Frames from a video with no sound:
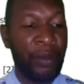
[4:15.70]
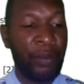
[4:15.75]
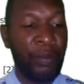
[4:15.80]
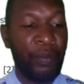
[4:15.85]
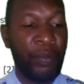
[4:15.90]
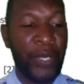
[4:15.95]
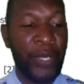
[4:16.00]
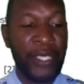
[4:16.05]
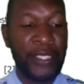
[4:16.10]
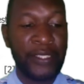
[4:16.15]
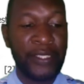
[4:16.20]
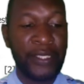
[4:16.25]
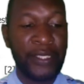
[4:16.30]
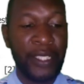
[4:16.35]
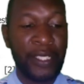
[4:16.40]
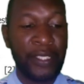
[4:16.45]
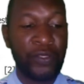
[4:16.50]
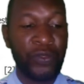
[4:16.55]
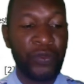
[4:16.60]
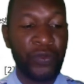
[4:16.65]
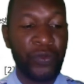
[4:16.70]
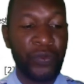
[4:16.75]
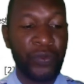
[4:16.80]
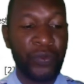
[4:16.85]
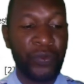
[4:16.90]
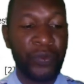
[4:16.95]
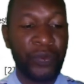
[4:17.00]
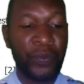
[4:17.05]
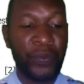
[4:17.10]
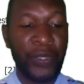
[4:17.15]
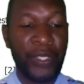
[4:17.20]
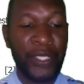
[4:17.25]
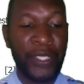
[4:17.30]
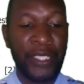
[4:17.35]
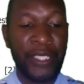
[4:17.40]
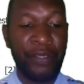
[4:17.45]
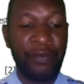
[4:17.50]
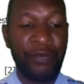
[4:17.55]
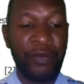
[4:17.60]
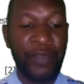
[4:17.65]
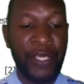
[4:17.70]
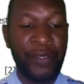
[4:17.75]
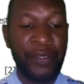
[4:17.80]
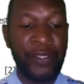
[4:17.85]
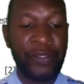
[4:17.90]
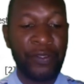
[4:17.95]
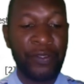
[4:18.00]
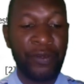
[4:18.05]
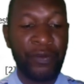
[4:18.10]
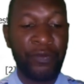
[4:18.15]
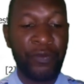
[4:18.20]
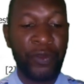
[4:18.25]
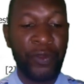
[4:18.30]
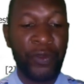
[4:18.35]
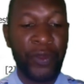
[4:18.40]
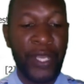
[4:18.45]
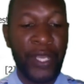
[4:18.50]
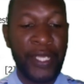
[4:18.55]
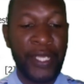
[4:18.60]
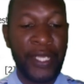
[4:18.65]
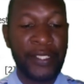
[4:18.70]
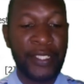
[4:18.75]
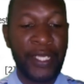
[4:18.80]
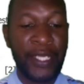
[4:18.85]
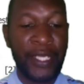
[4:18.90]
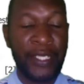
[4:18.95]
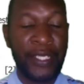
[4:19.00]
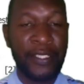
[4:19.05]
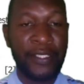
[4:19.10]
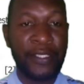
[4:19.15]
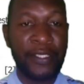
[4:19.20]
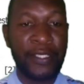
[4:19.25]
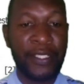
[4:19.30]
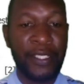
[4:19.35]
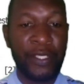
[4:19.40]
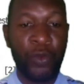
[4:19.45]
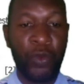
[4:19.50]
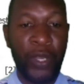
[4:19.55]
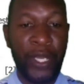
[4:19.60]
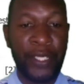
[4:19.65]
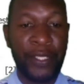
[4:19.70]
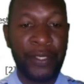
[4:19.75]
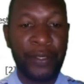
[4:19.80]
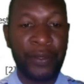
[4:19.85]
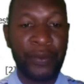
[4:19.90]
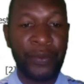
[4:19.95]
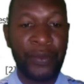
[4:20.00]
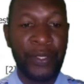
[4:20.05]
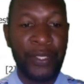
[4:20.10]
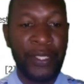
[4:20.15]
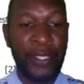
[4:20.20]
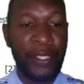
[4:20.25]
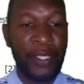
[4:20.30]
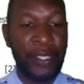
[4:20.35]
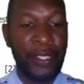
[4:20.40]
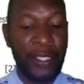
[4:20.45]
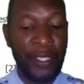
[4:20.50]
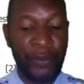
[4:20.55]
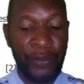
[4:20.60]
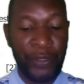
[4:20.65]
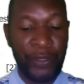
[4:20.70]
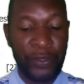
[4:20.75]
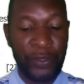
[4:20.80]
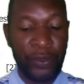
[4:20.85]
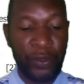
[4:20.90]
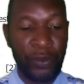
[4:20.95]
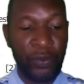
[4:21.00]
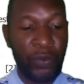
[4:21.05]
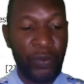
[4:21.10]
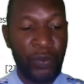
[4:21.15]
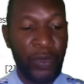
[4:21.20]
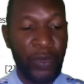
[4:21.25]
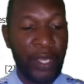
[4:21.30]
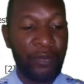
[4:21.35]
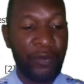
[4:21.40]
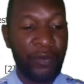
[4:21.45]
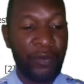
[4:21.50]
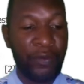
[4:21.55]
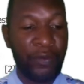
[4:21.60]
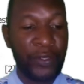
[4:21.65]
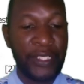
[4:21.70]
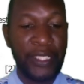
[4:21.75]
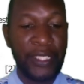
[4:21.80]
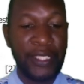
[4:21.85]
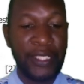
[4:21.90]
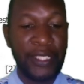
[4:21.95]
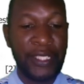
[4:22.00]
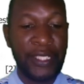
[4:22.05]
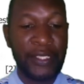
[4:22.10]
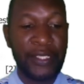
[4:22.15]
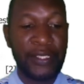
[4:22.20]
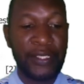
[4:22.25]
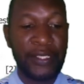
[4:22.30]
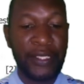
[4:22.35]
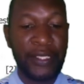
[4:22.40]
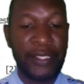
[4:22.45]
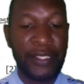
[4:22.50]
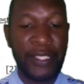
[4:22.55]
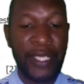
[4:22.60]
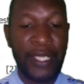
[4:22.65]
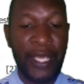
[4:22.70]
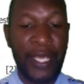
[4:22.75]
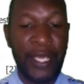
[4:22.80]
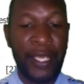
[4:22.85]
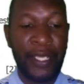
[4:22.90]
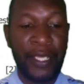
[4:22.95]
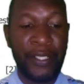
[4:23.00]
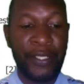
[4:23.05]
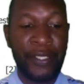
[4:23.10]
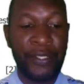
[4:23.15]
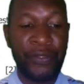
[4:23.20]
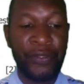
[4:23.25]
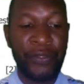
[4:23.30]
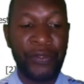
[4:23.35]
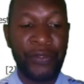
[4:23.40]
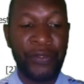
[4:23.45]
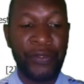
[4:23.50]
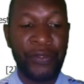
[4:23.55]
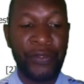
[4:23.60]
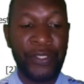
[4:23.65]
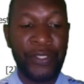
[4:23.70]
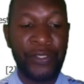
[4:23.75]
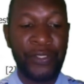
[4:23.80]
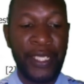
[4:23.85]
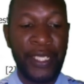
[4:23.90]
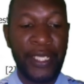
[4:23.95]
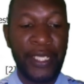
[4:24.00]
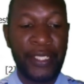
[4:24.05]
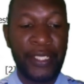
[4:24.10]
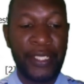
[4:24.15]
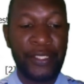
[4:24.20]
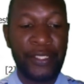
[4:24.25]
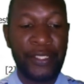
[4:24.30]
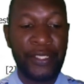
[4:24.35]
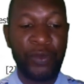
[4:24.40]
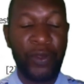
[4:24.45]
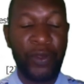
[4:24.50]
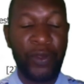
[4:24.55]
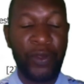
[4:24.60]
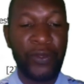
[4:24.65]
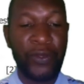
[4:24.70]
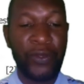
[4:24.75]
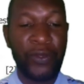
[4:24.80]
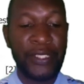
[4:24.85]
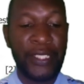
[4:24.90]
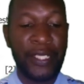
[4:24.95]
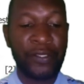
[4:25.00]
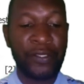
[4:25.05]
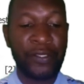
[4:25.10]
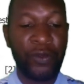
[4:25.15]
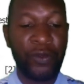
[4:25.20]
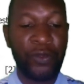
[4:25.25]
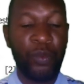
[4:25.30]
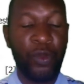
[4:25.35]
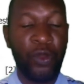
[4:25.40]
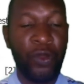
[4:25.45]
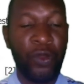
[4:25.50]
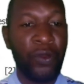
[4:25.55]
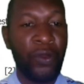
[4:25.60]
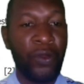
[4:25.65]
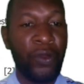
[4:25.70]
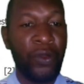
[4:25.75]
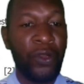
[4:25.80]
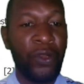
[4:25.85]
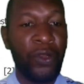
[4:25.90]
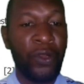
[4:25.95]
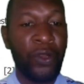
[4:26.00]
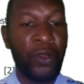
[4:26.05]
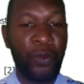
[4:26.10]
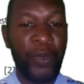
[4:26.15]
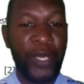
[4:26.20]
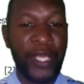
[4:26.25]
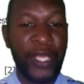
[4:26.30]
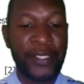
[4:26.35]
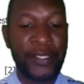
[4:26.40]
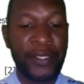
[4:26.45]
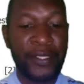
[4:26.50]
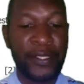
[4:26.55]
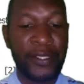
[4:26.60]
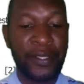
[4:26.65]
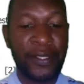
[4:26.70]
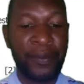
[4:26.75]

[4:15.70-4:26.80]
Part 2. Give a reason for your answer in C1. The reason why photosynthesis is higher in region H is because it has got more chloroplasts.